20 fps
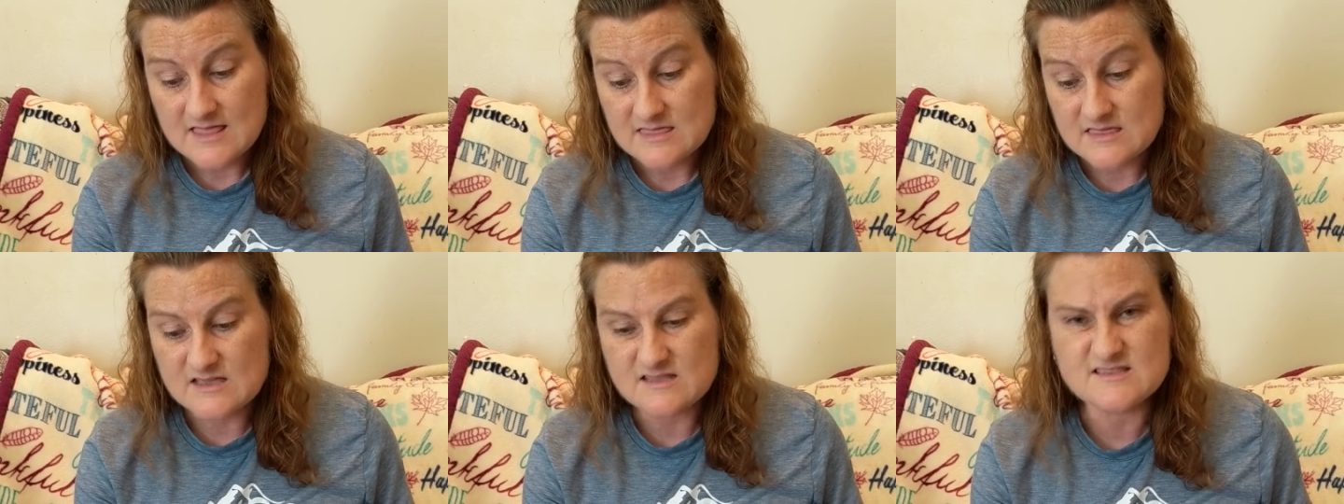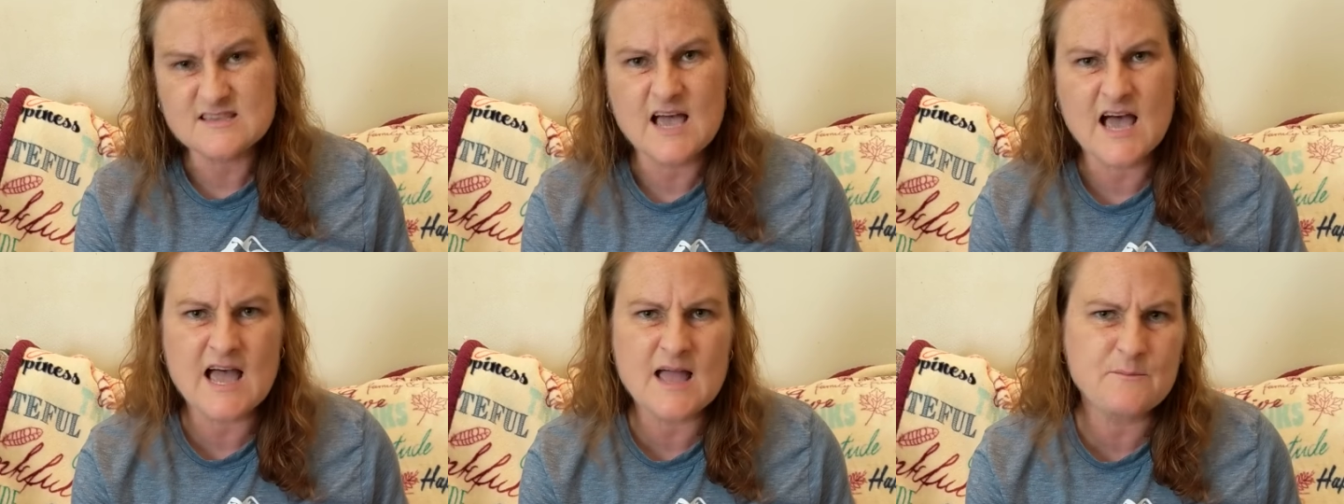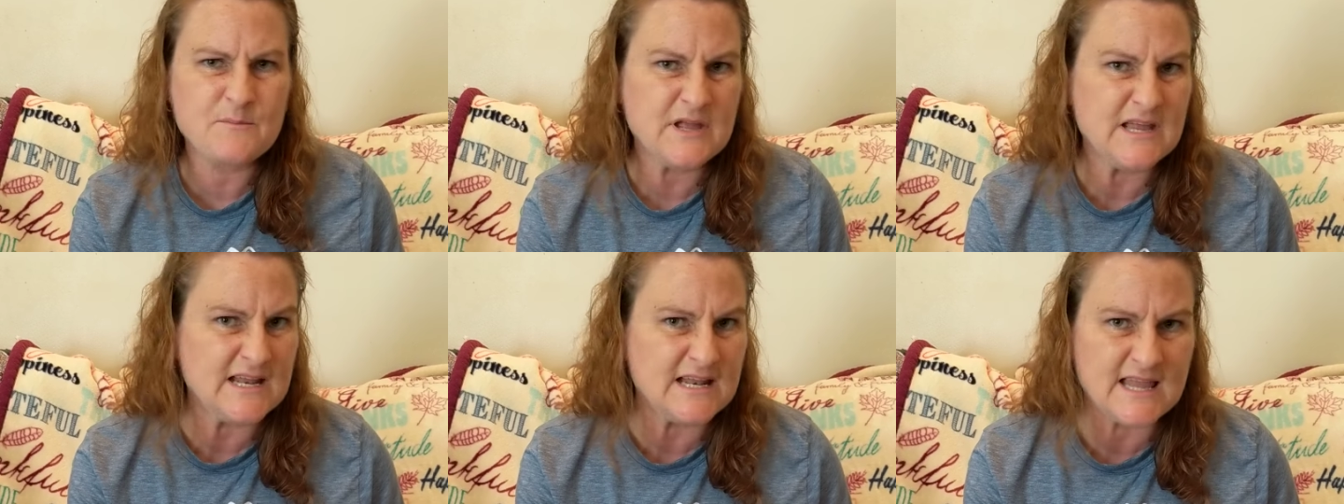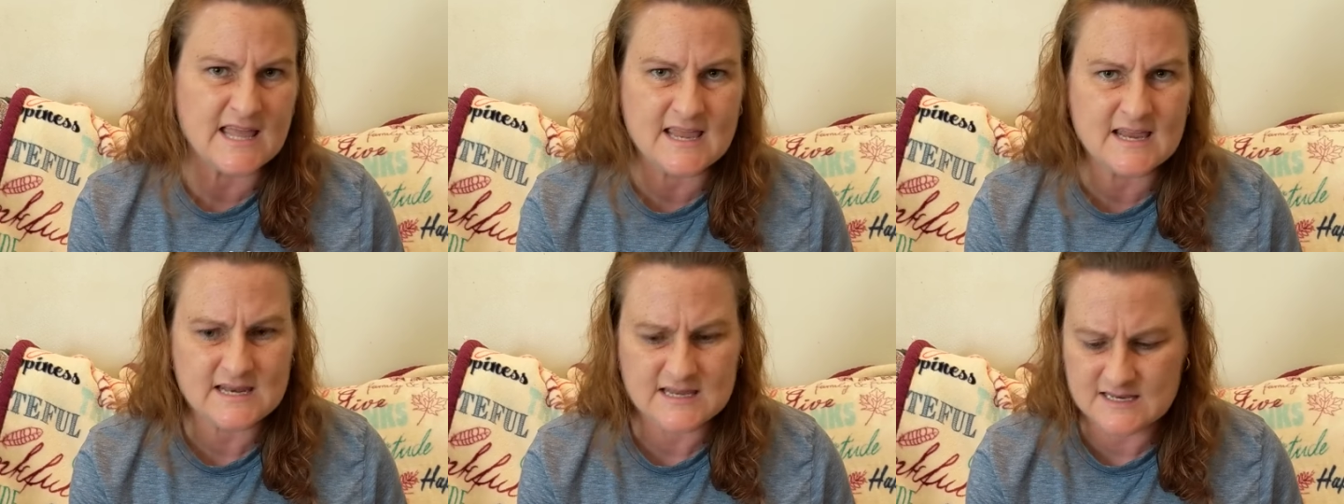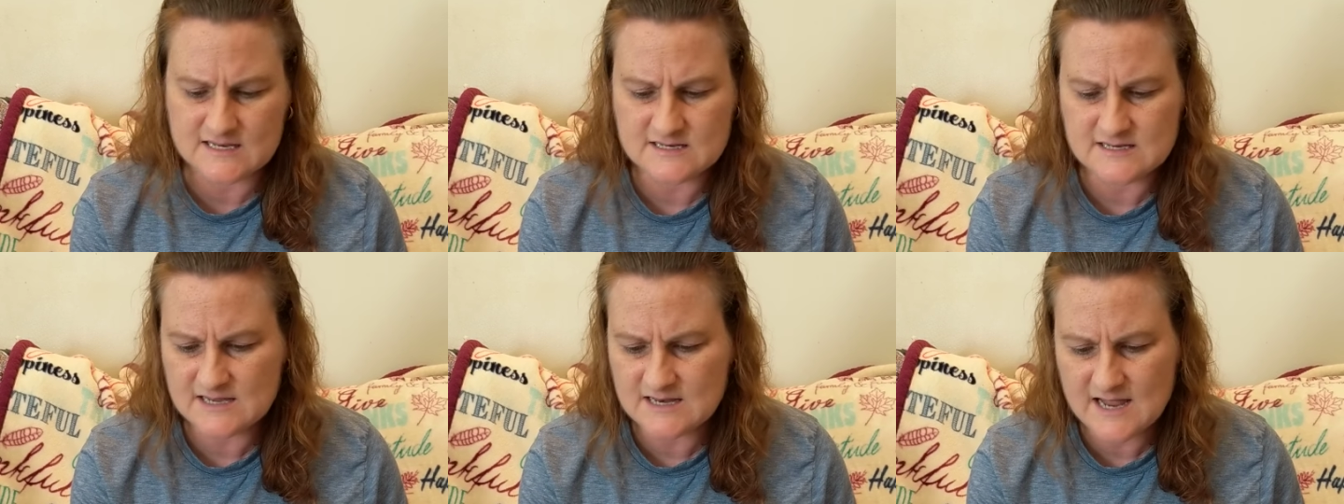The typing
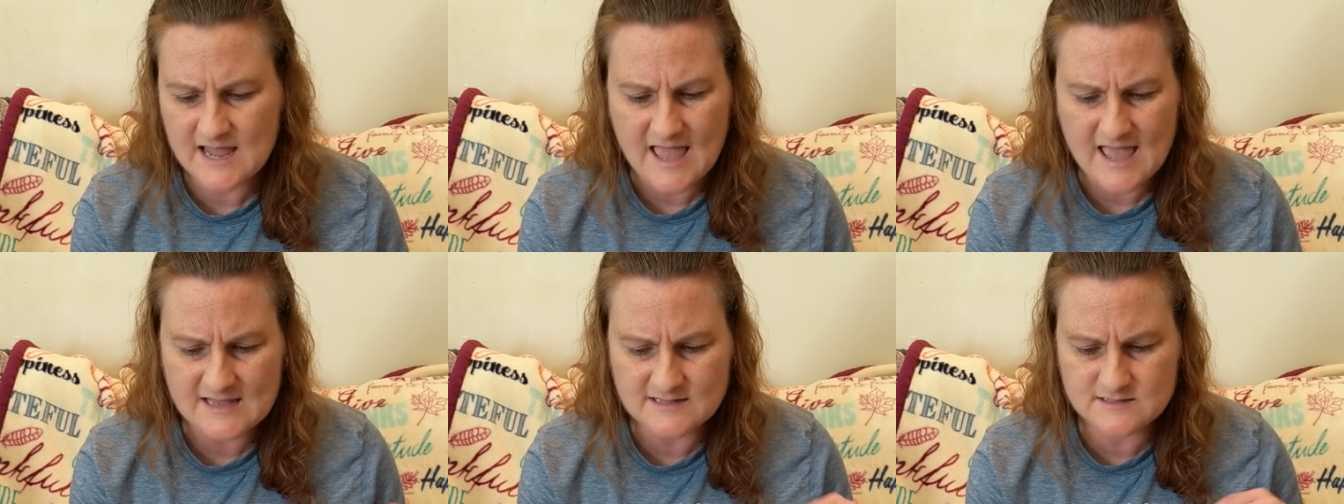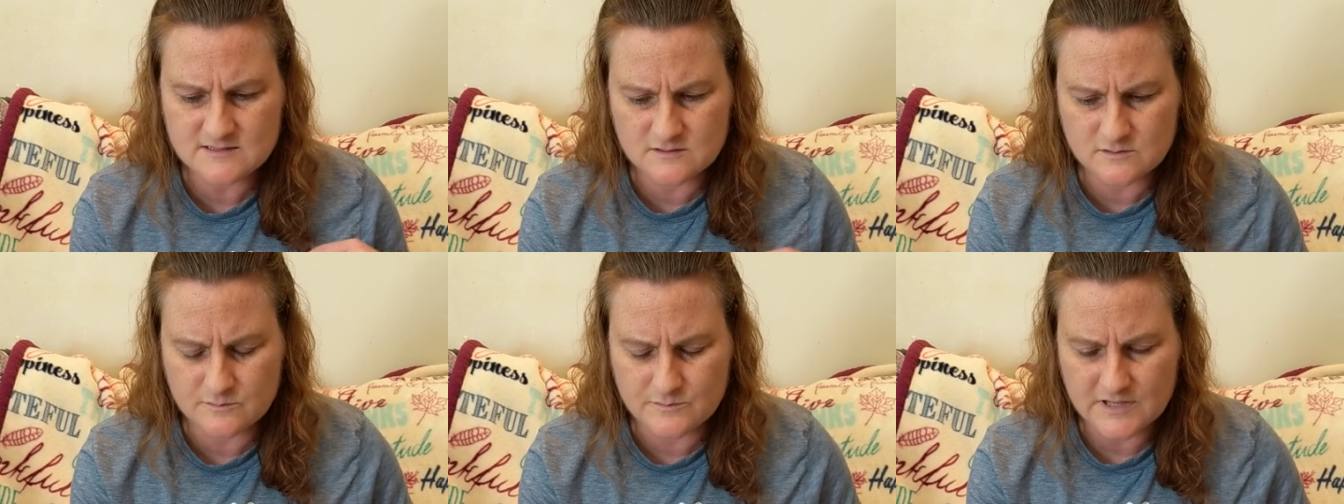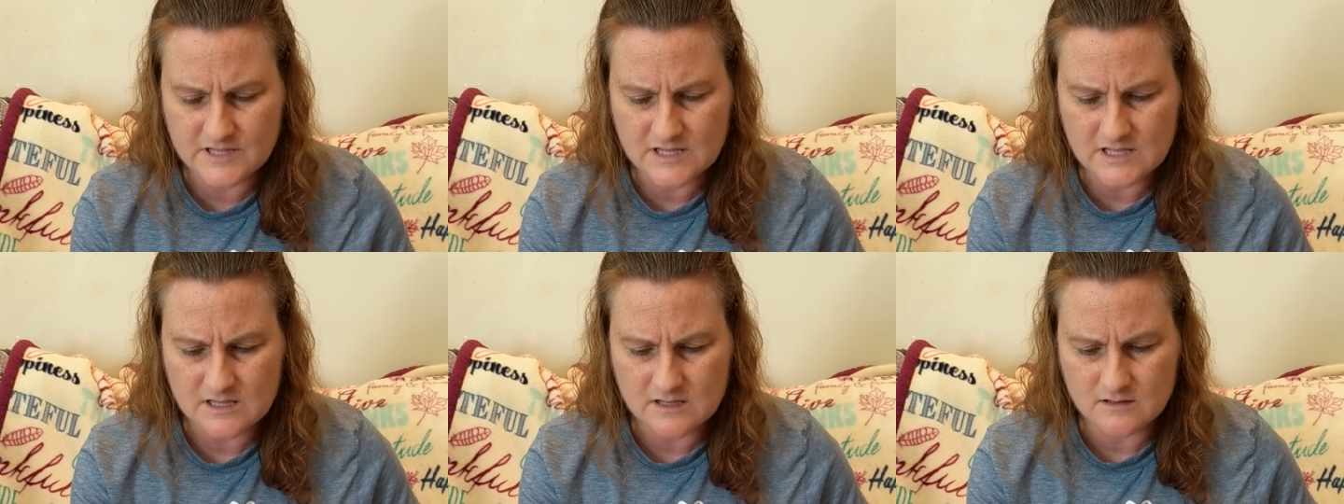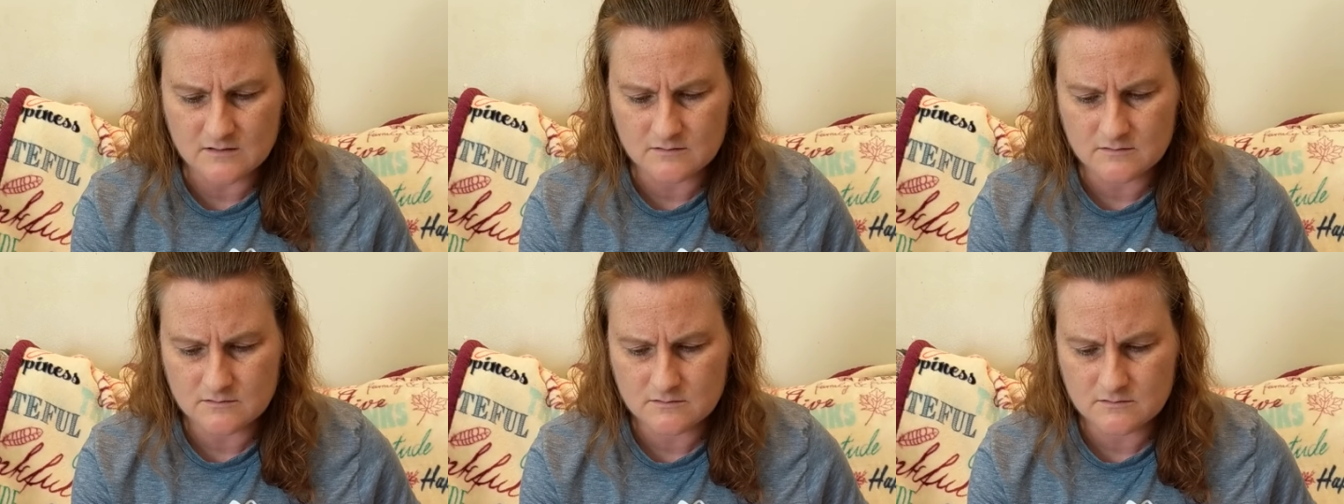lady didn't answer me.